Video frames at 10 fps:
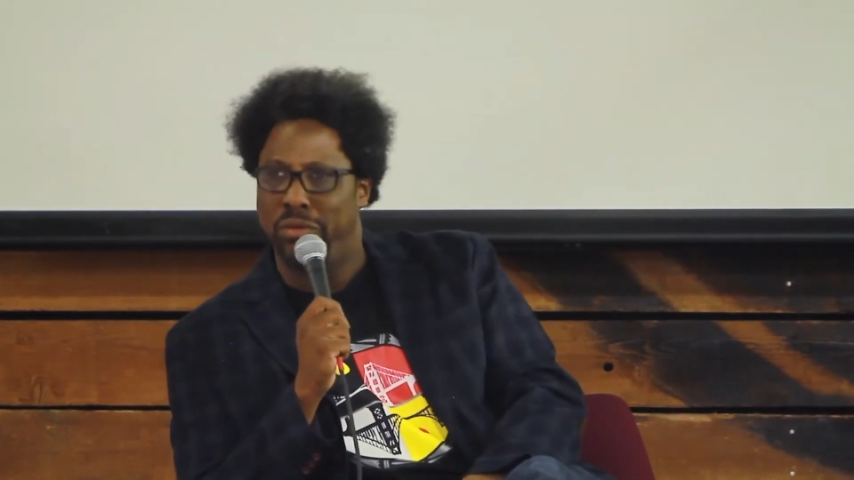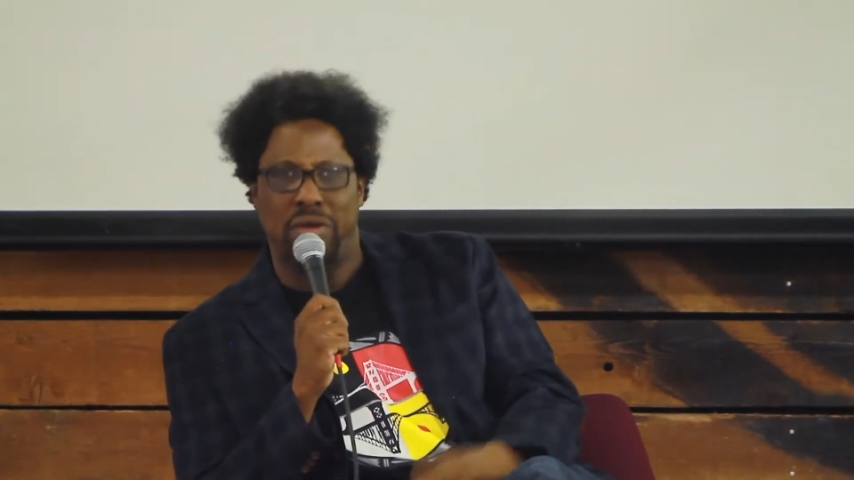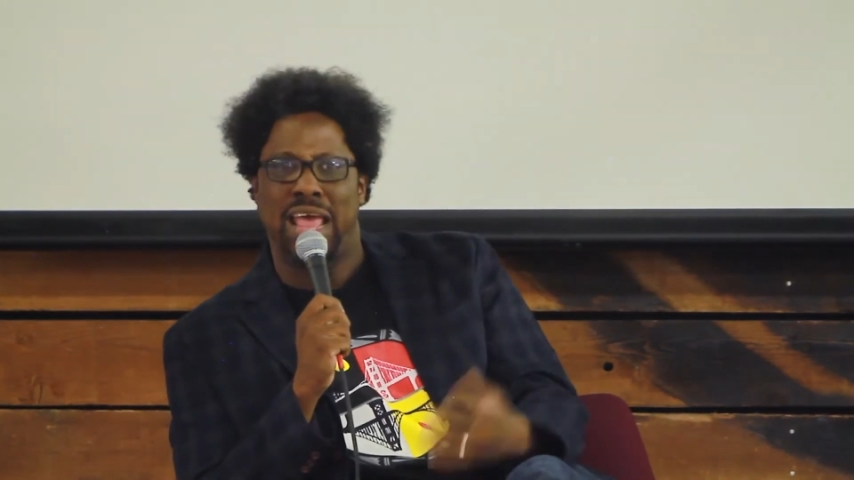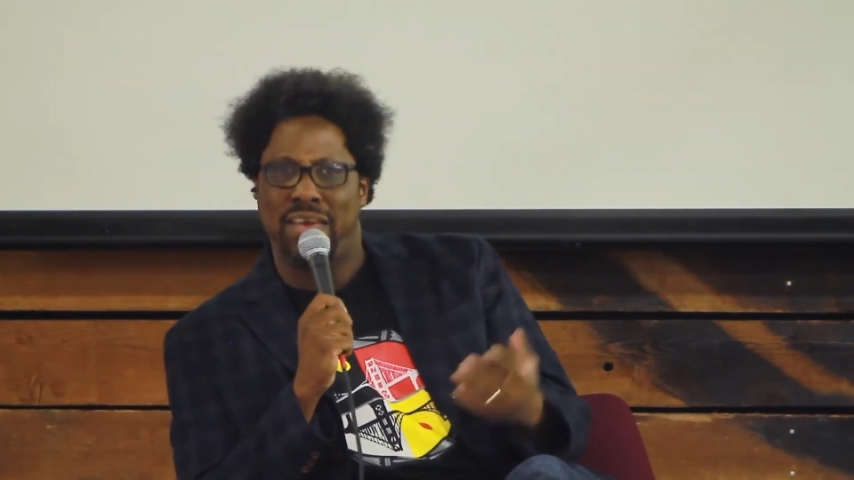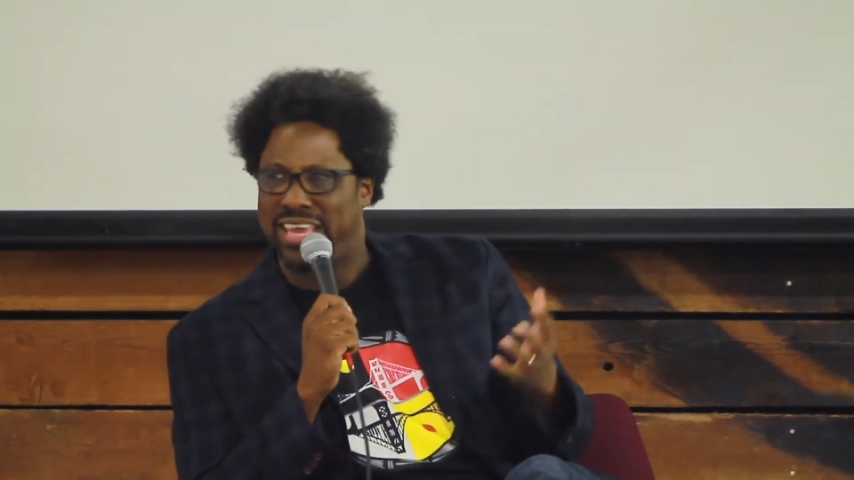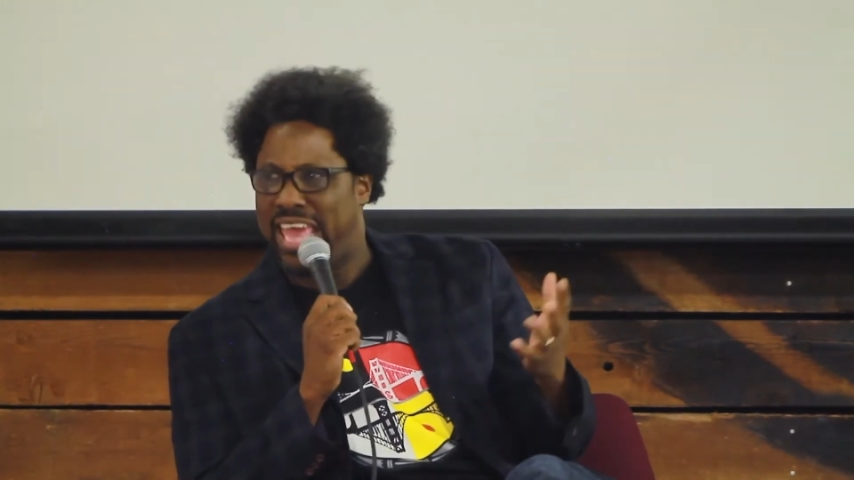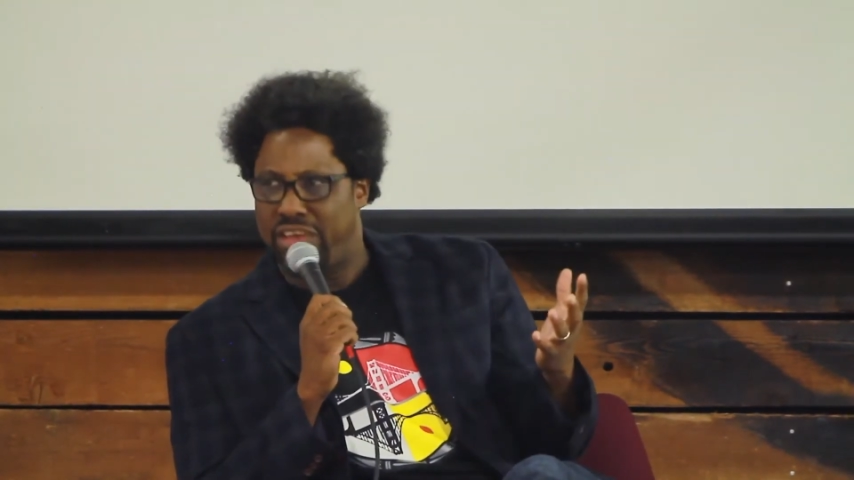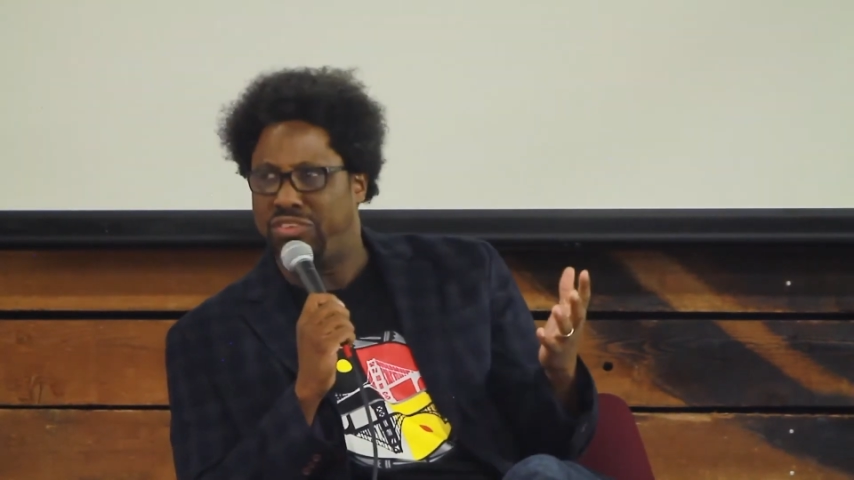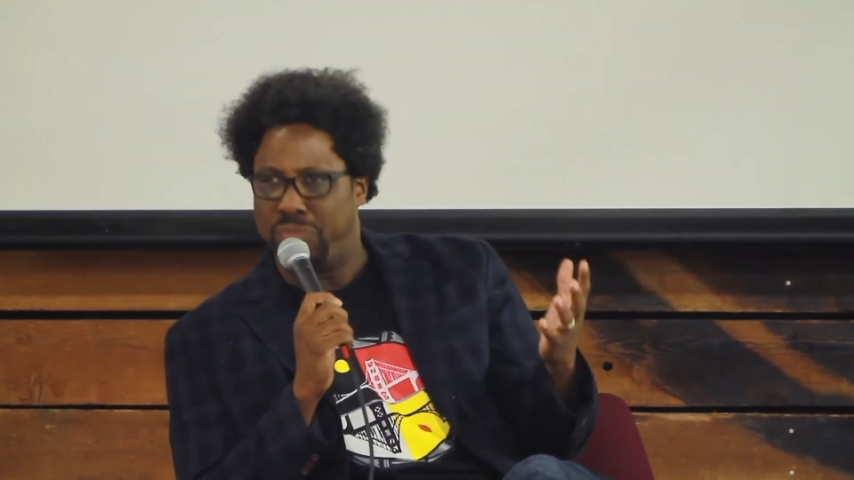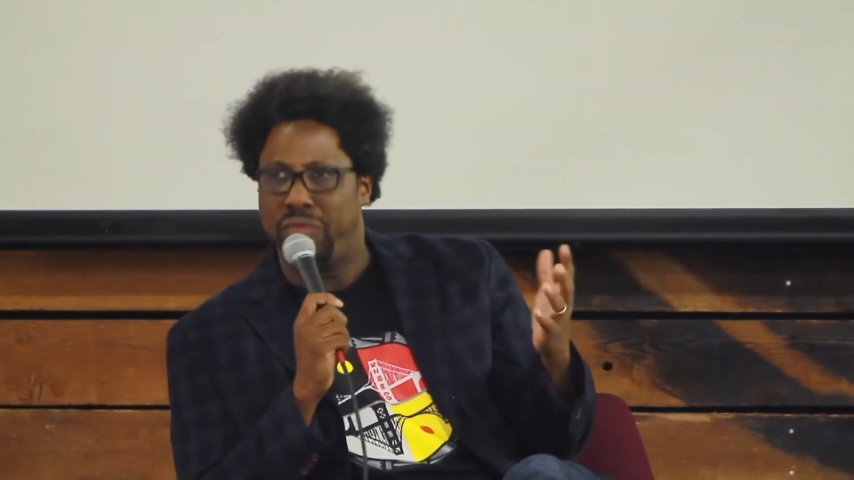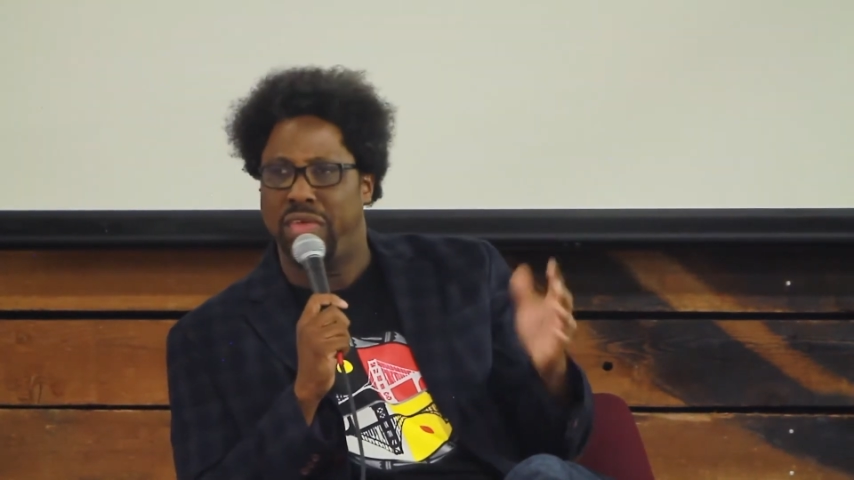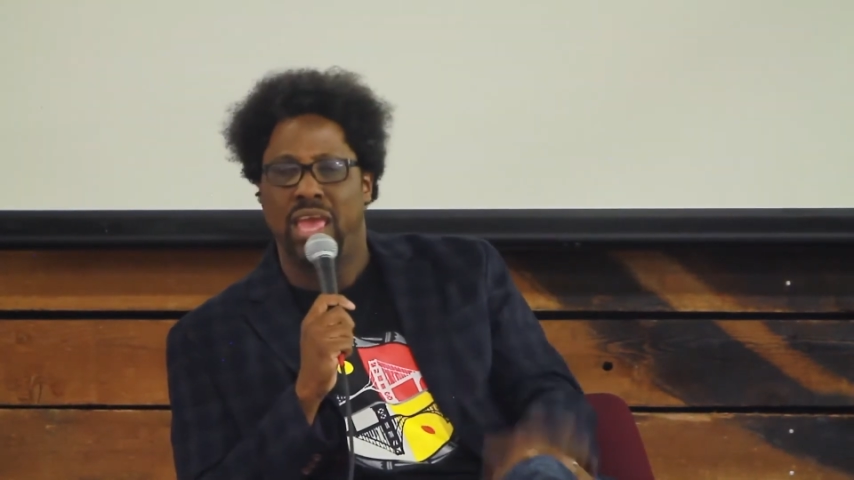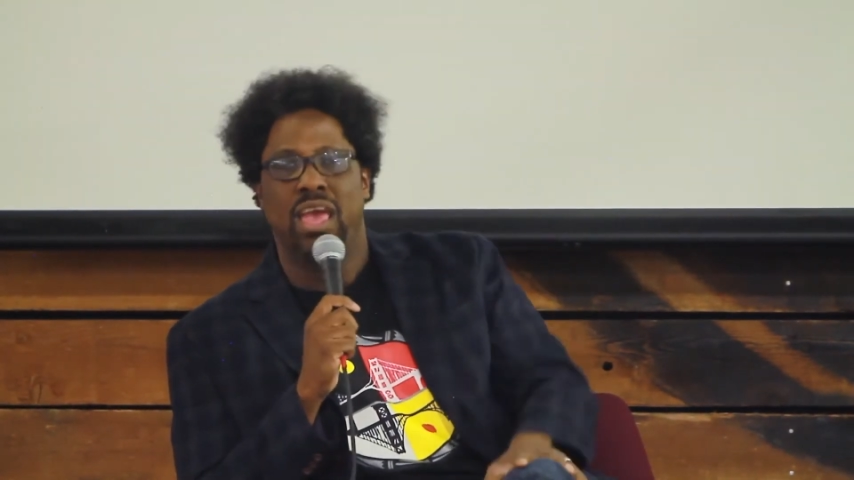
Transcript: You want to have a kale smoothie?